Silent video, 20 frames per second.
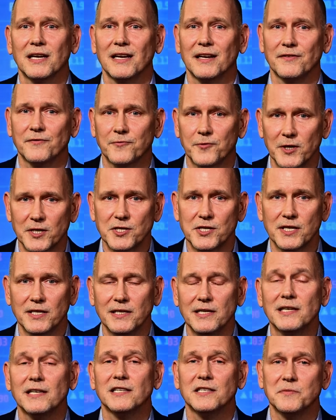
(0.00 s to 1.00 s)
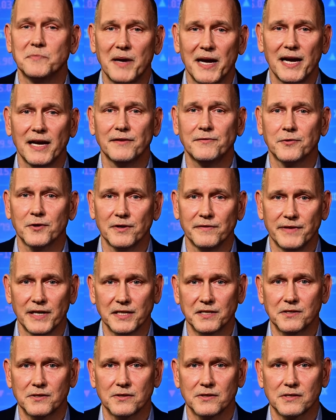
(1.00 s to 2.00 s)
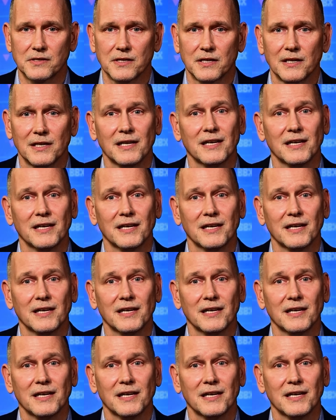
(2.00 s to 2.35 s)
and friction is bad for investors.